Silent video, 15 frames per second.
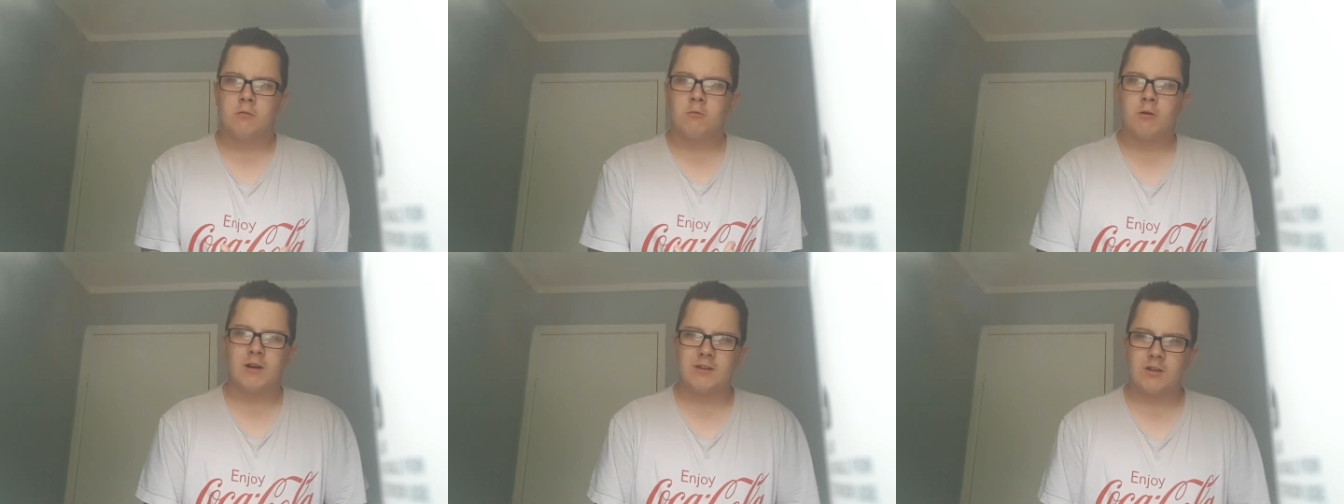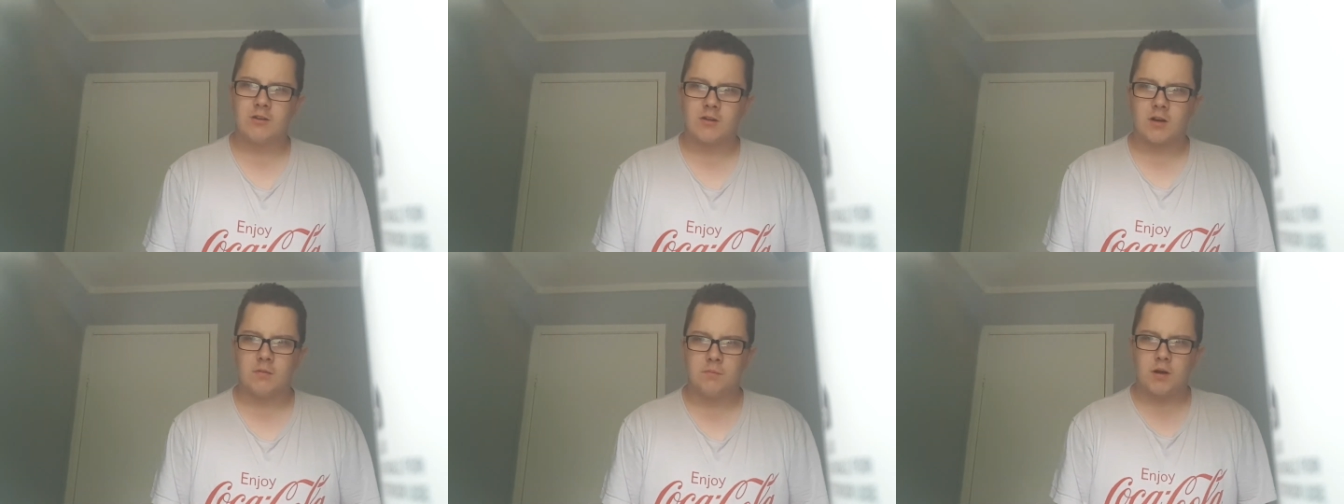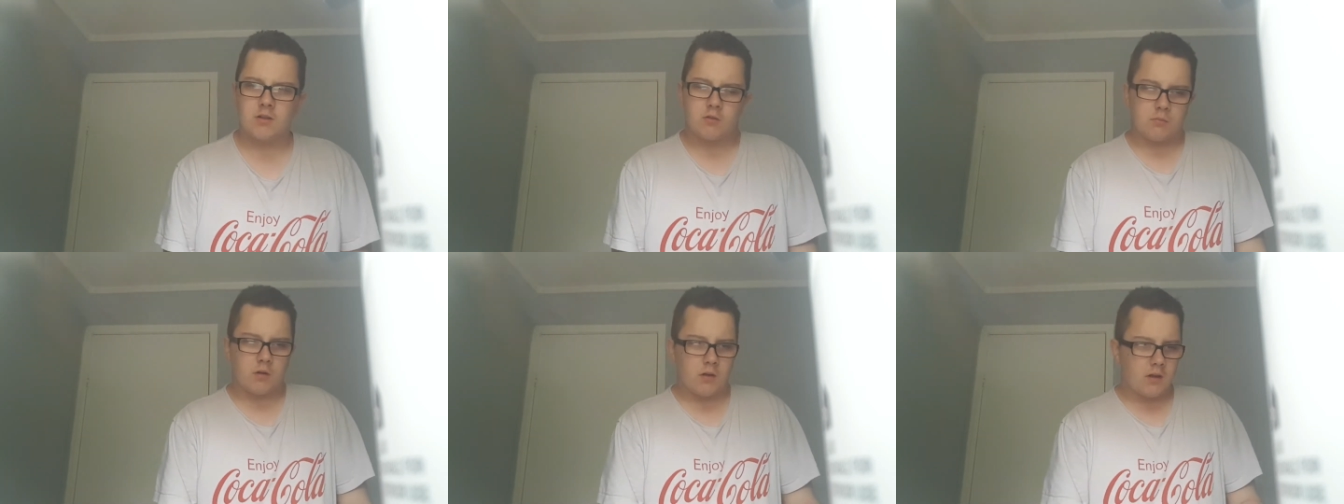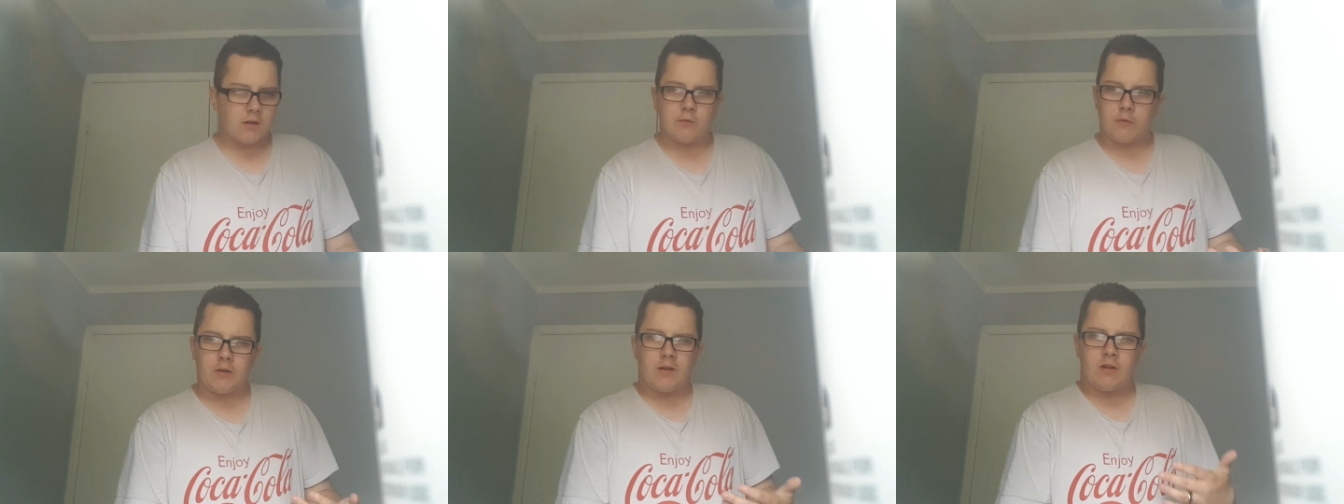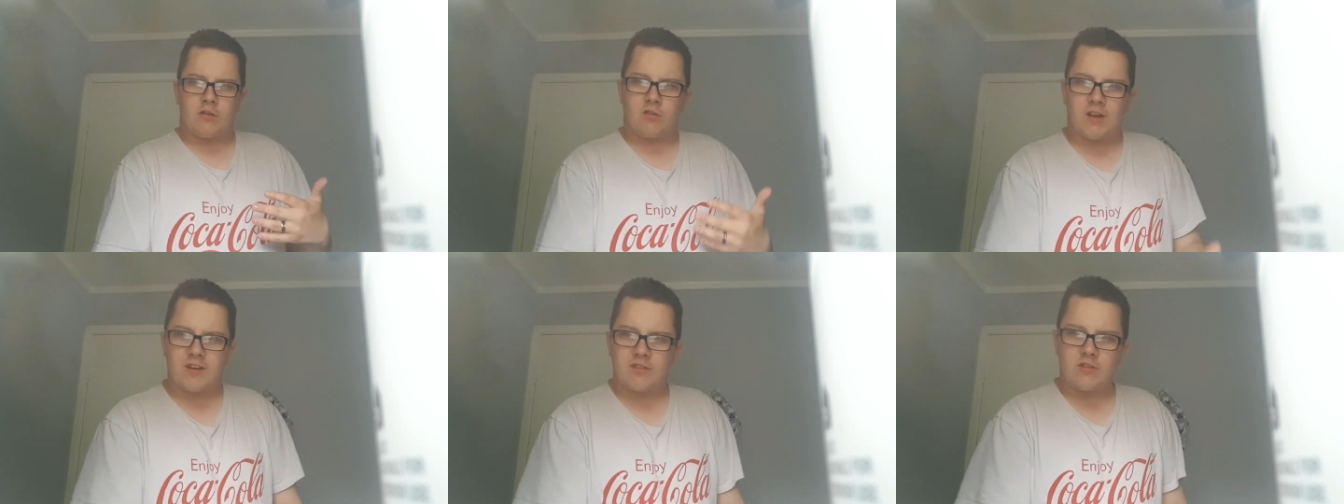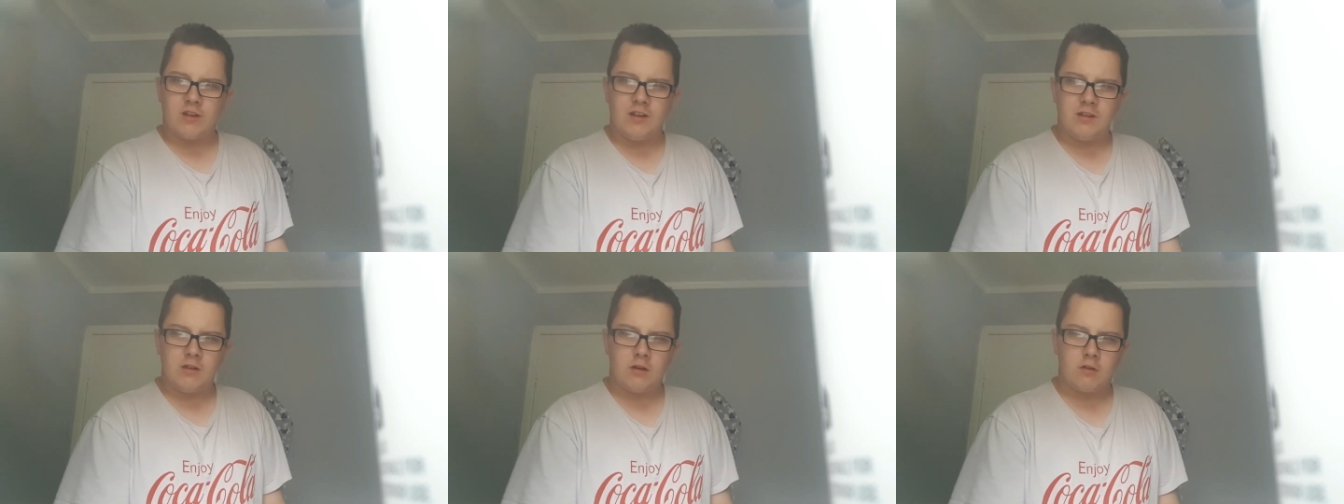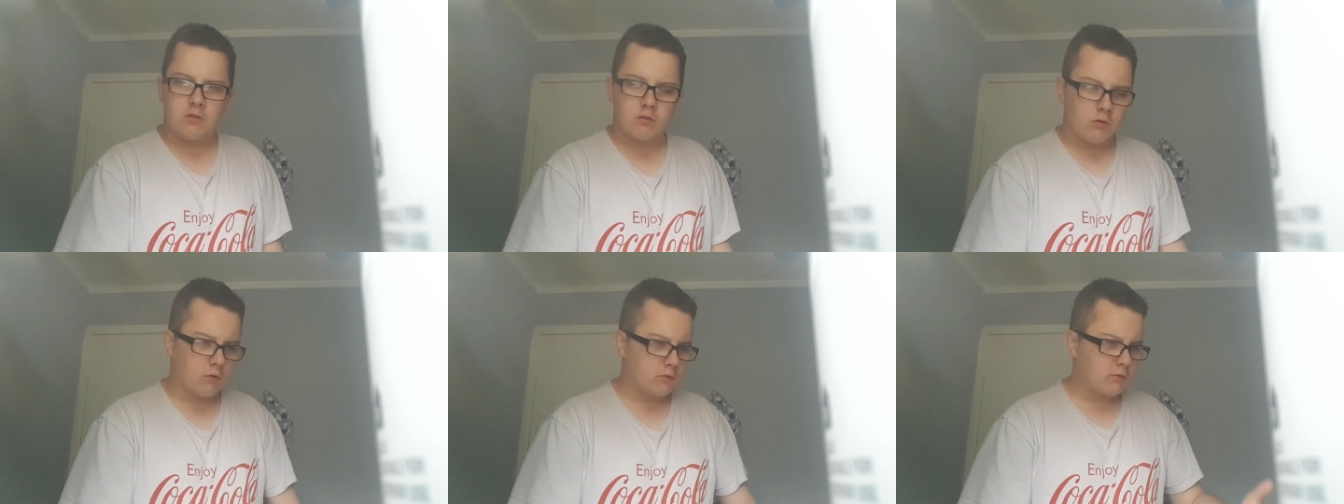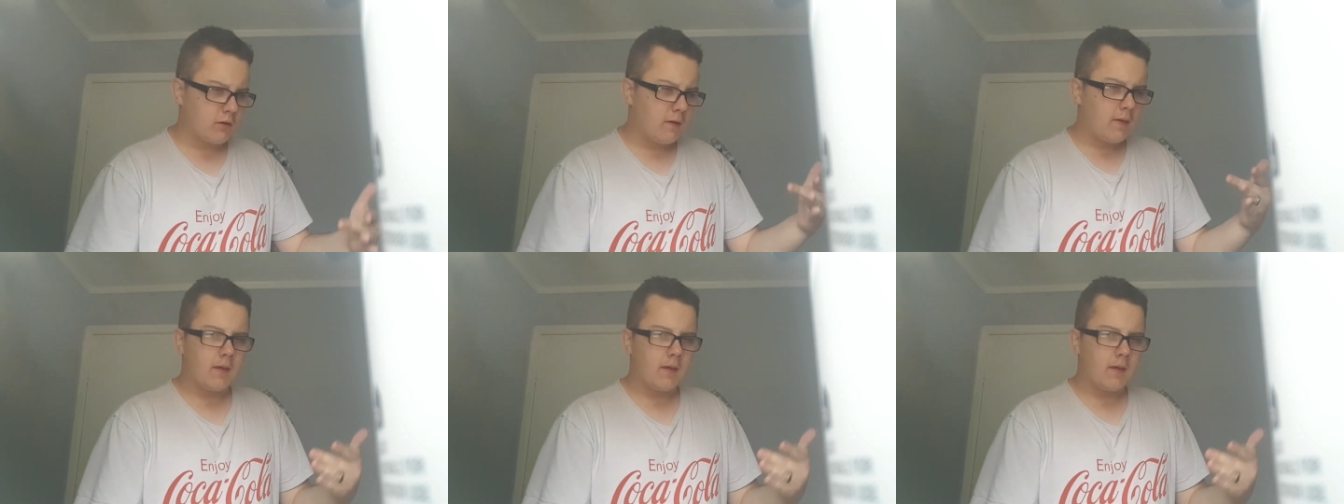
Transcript: Why did you come back to my life when I was 16 years old?